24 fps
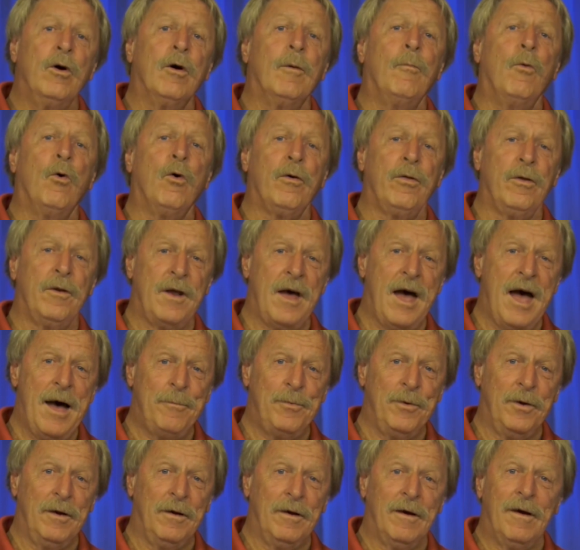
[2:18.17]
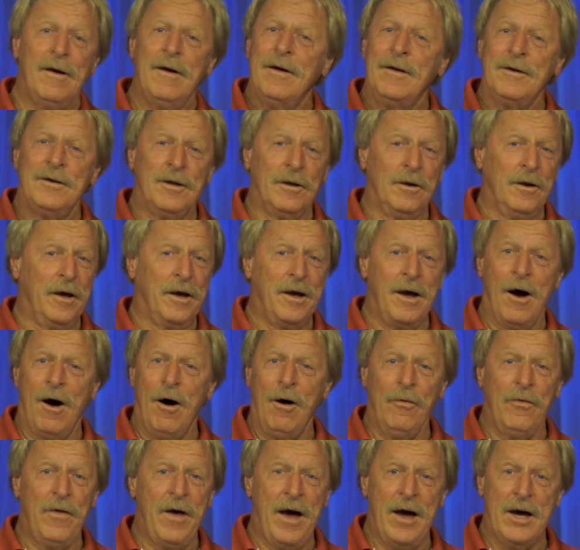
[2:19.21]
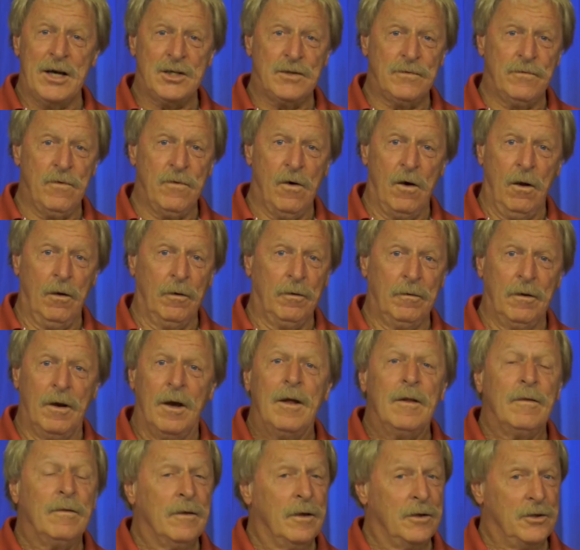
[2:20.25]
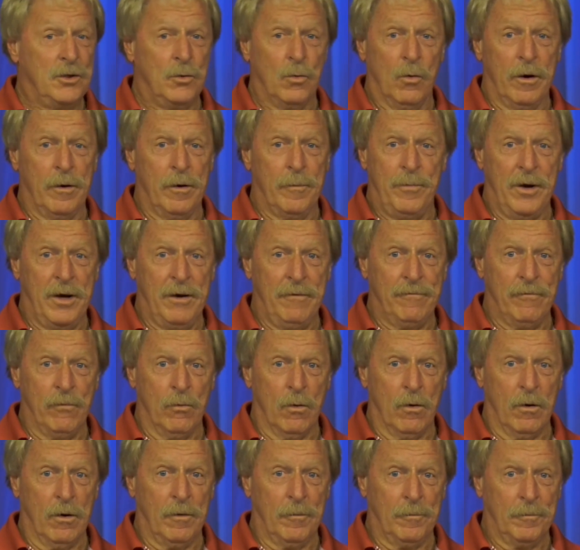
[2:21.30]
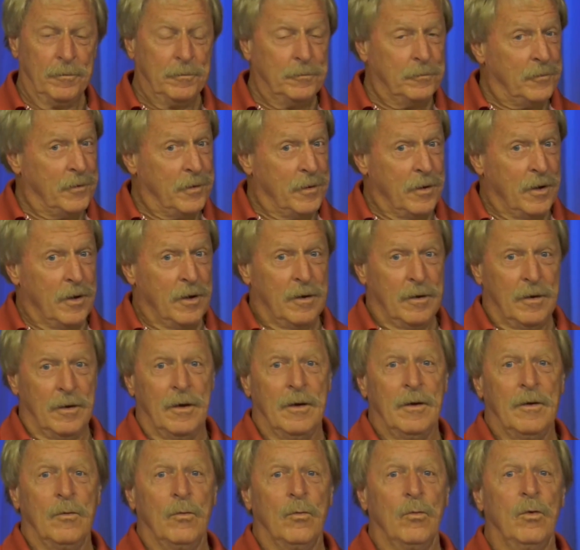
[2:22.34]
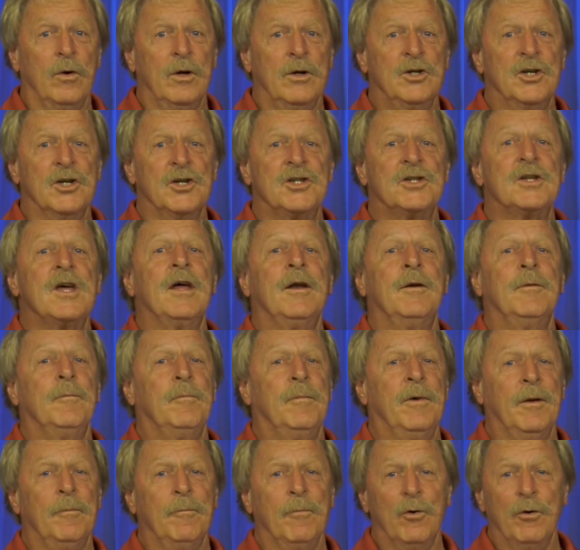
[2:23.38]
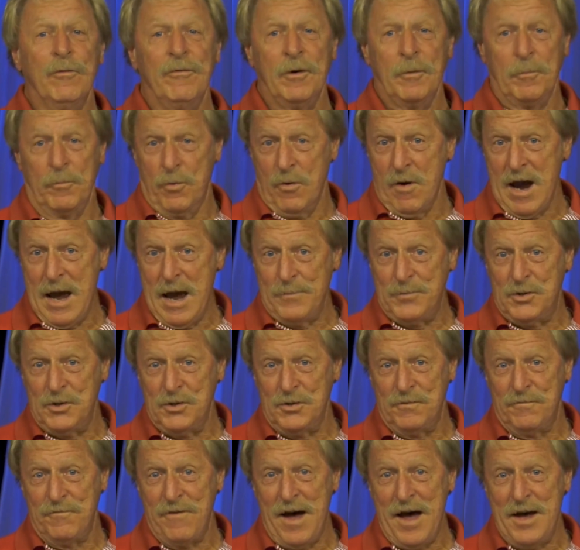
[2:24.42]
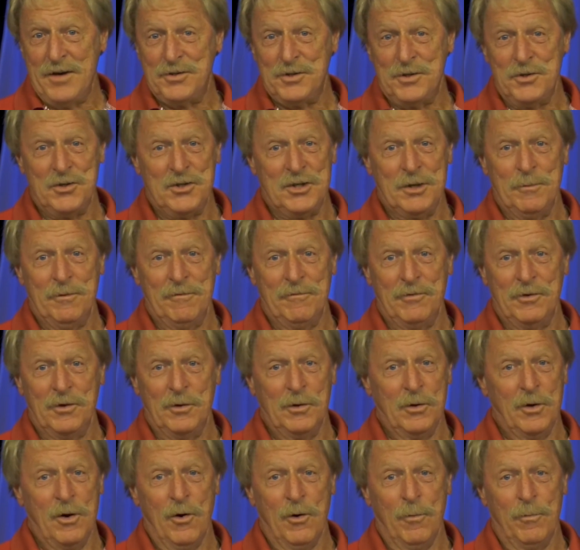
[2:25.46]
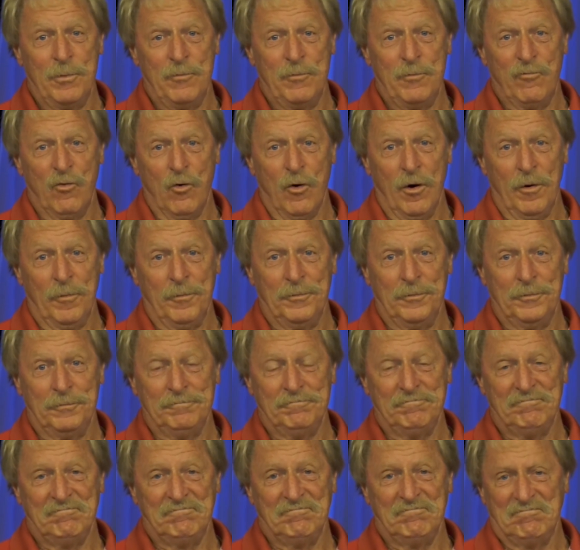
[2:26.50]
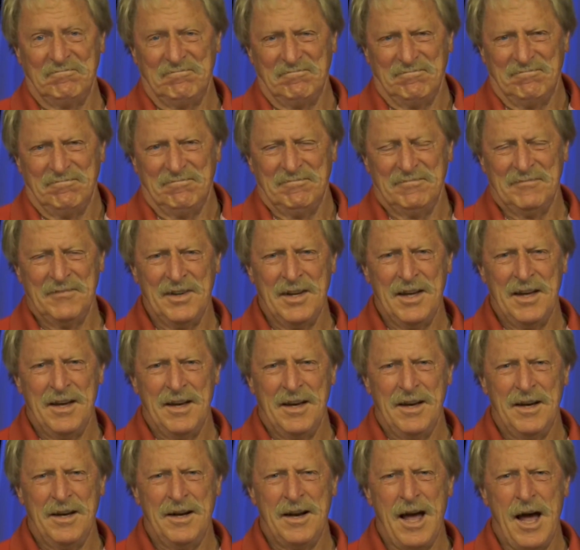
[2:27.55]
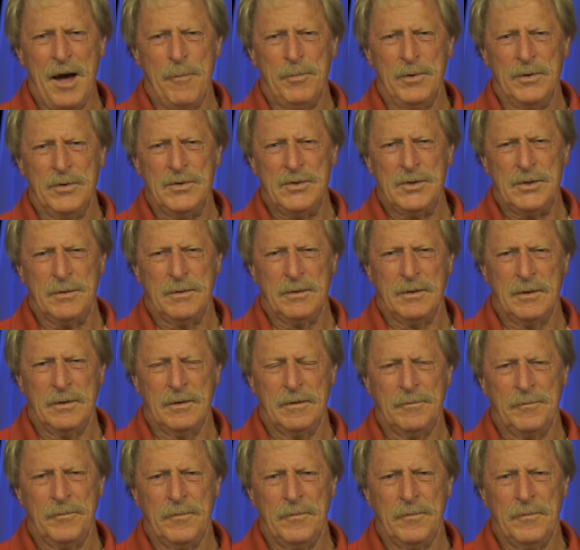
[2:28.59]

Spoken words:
We are more than happy to lay all the asphalt that you want to pay for. We just hadn't been moving perhaps as fast as some of you had hoped for. It happens.